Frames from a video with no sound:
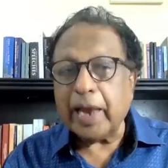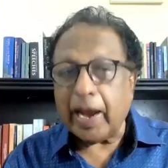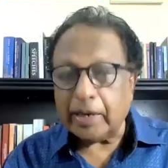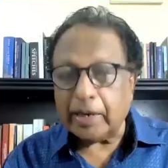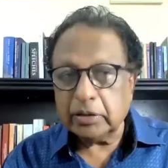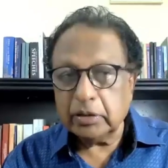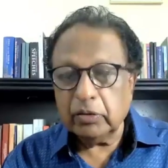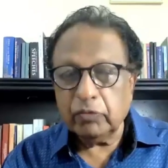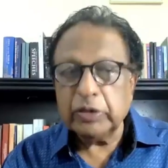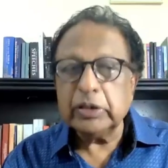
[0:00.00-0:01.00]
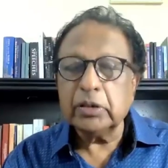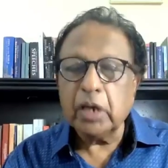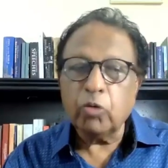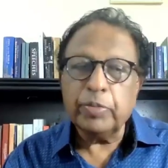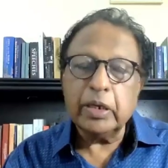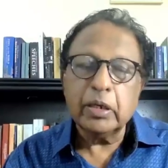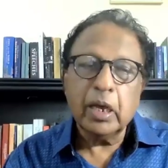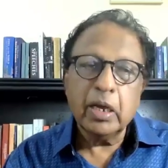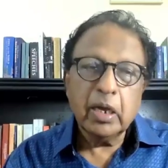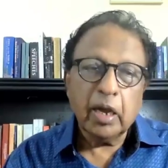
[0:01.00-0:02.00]
cash, which is now being
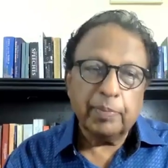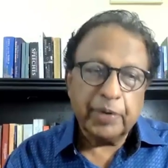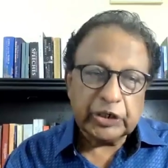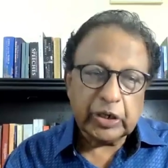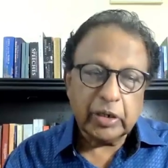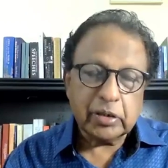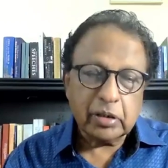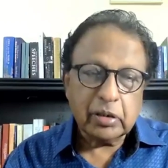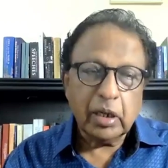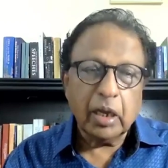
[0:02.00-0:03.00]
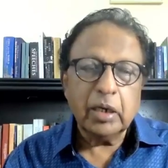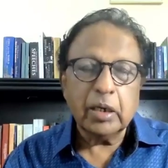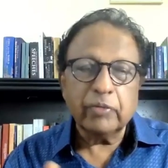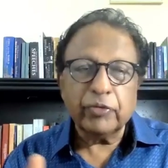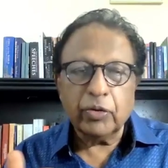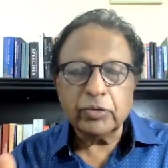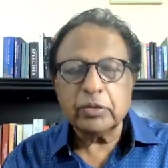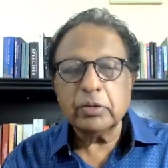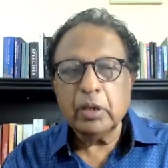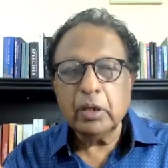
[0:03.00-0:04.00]
appreciated. Earlier, of
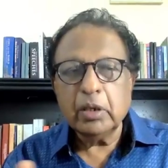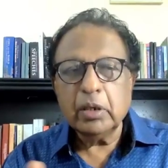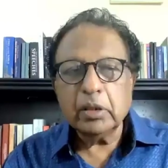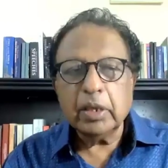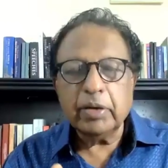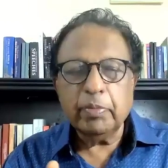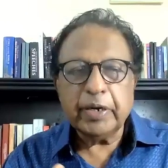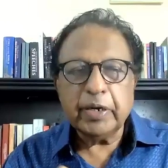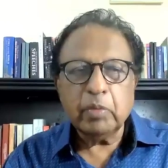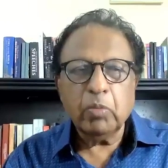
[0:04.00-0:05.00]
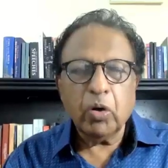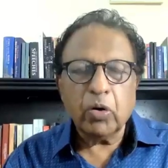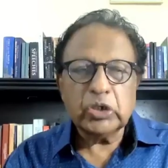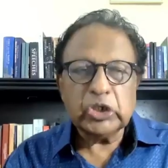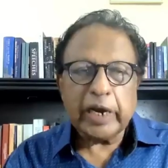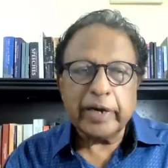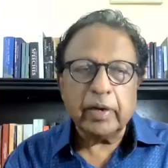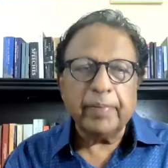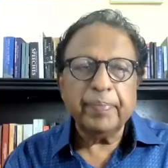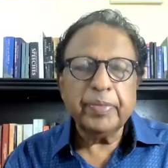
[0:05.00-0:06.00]
course, they were depending more on
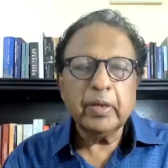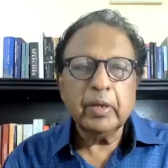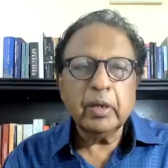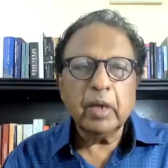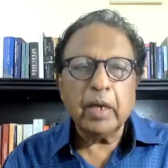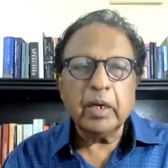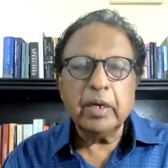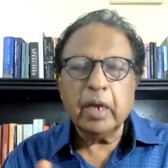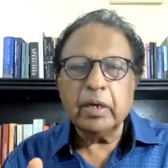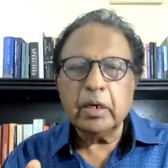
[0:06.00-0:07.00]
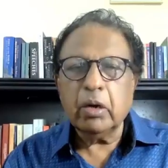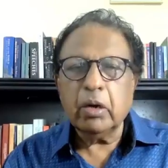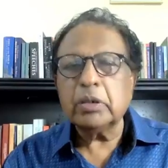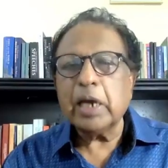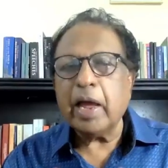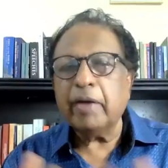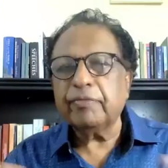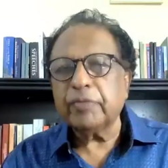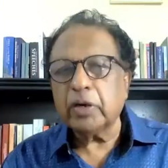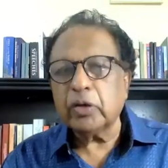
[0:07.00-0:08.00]
China, and India did not have
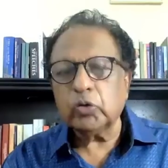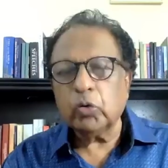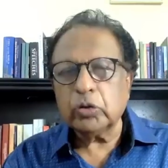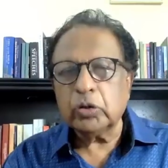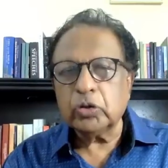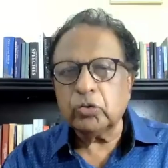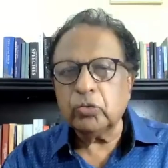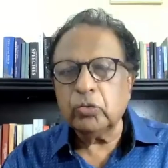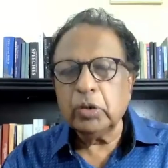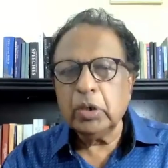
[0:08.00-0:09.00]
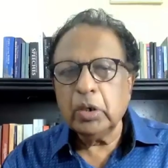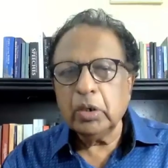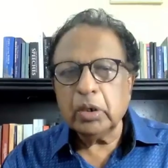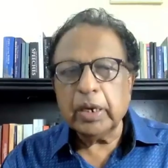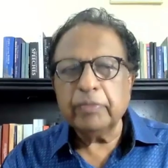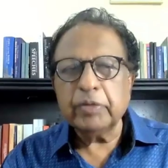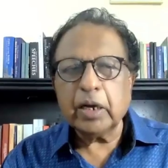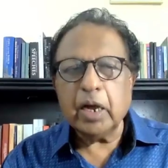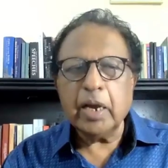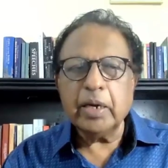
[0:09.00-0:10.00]
the resources to give
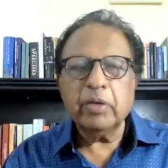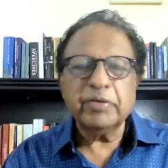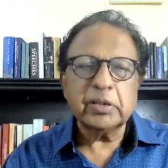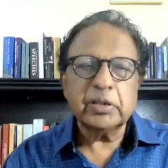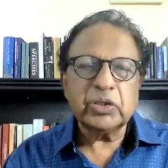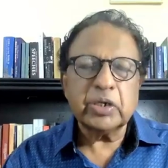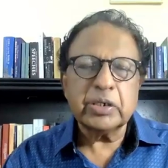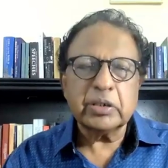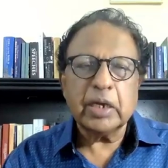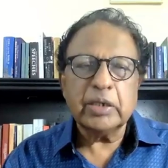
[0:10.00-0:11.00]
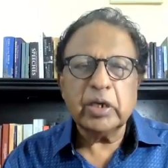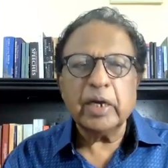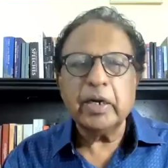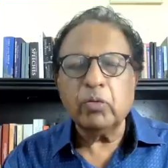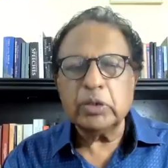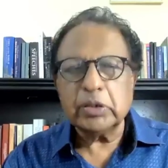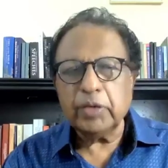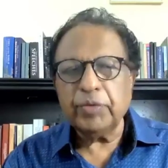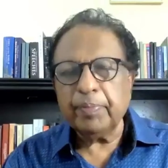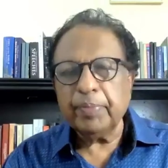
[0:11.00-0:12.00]
the kind of assistance that China was
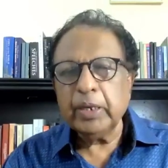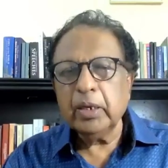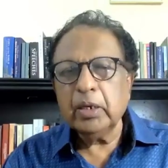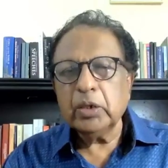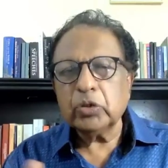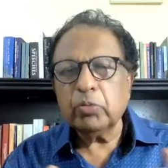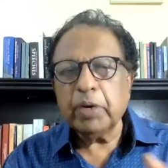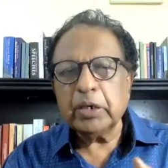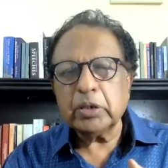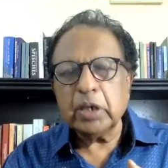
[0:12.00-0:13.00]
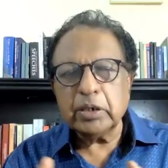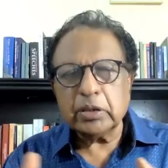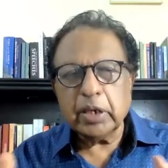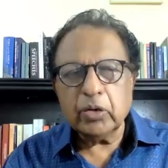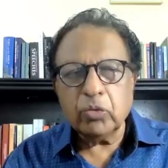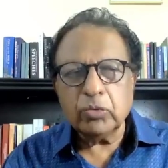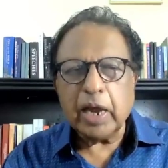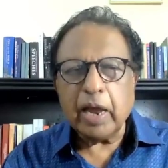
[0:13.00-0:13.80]
giving. So, but since they don't